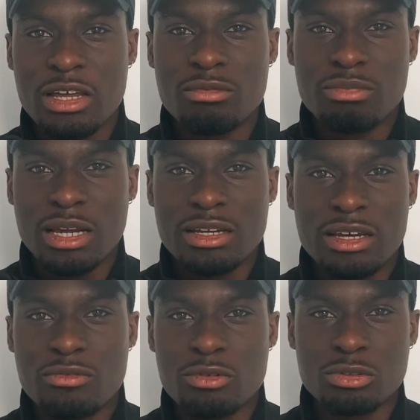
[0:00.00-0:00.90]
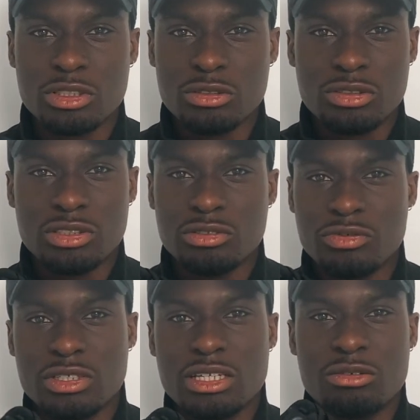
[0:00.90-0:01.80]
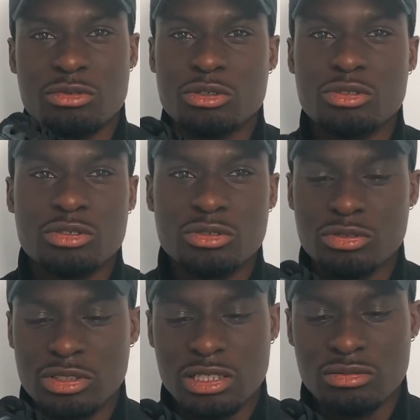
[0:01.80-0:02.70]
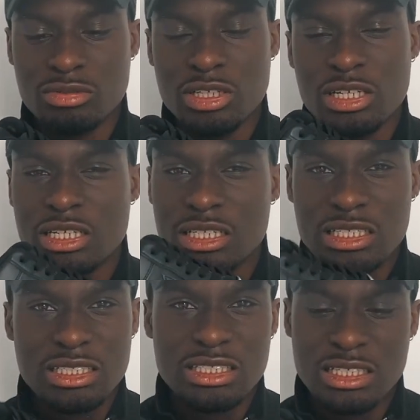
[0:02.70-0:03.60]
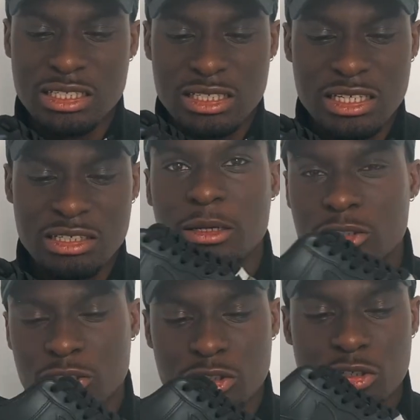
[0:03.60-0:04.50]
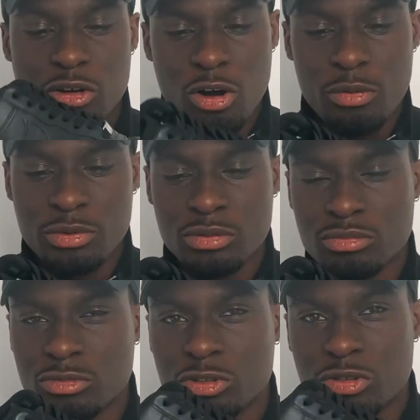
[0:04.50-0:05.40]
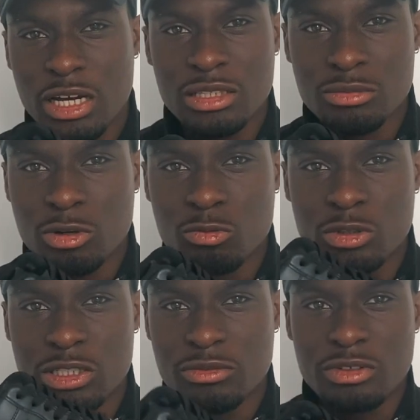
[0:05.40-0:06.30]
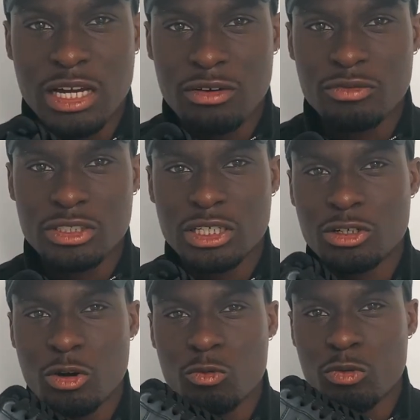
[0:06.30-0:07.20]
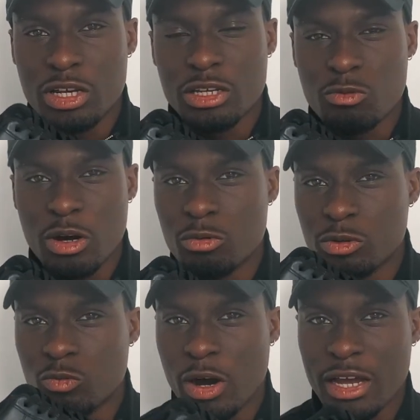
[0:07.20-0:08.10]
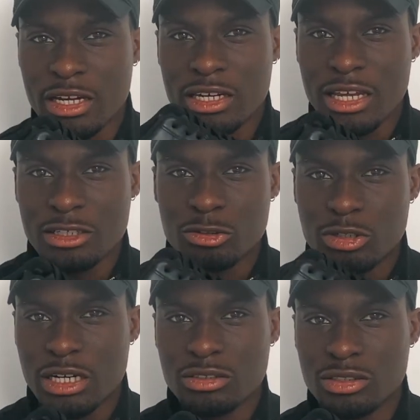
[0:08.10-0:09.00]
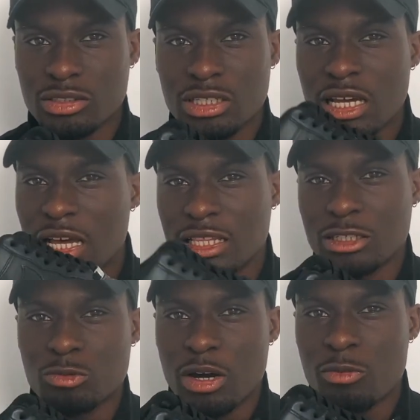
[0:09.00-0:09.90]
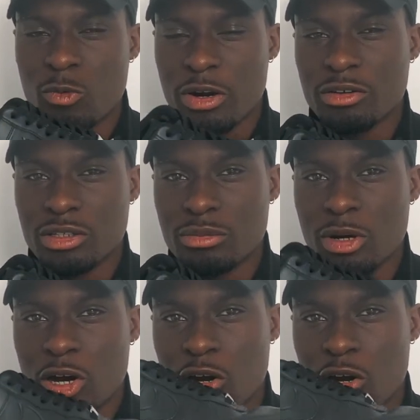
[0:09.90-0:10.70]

of black Air Forces because you think they're road shoes, then you need to think again. Just cop them, try them on with different outfits. They go really well with wide leg trousers, and that's why I'm wearing them a